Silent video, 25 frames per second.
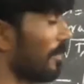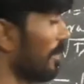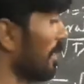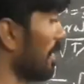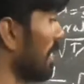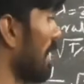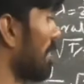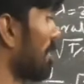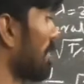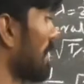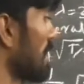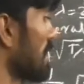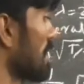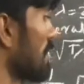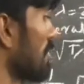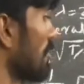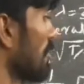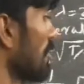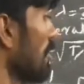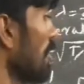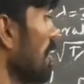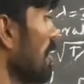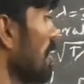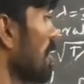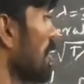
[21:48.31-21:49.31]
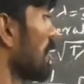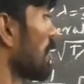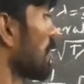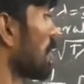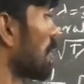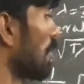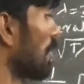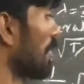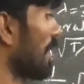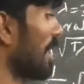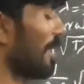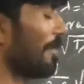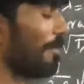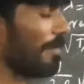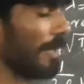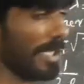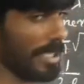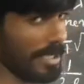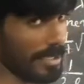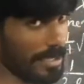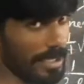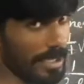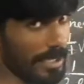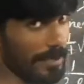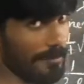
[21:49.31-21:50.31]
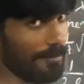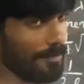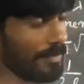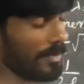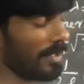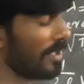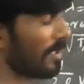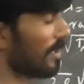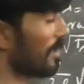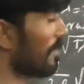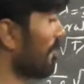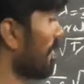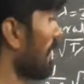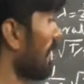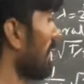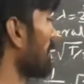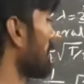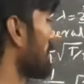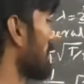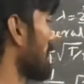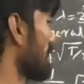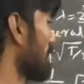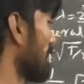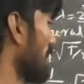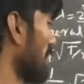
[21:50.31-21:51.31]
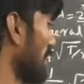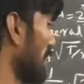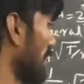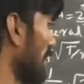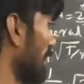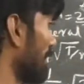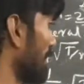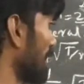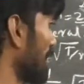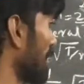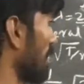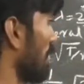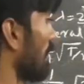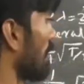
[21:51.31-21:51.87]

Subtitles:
Lambda is equal to 2L by 3. From this one equation,